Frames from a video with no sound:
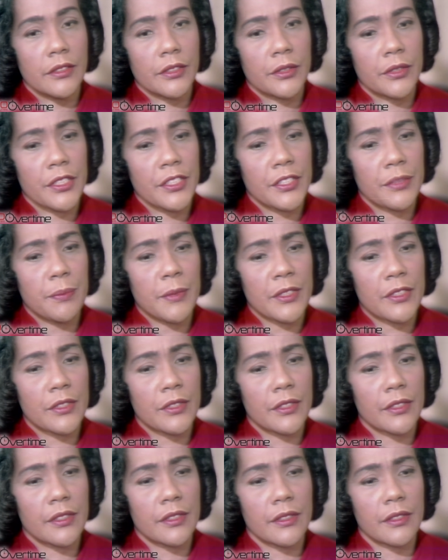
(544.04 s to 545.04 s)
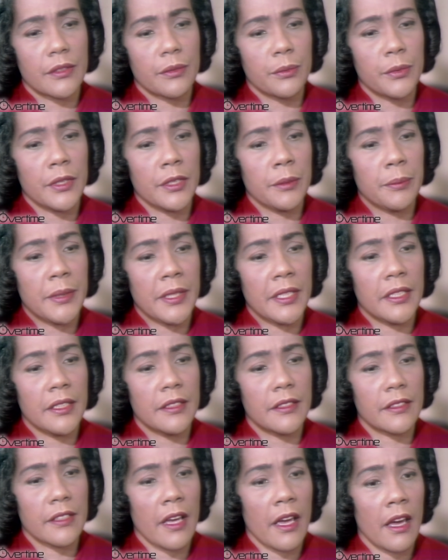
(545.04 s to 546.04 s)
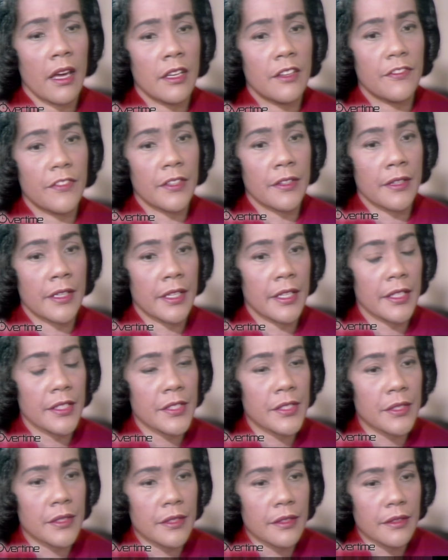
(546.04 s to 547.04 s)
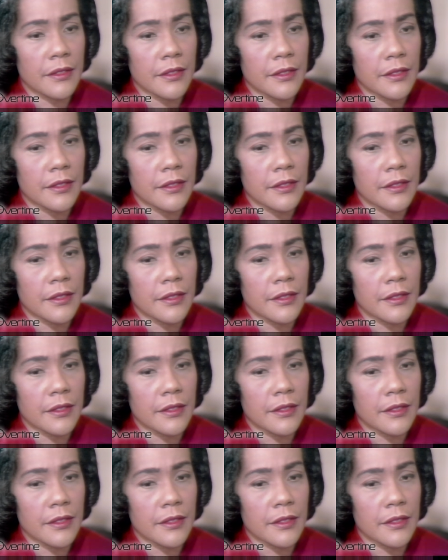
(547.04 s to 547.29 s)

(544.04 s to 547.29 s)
Christmas will be sad for us,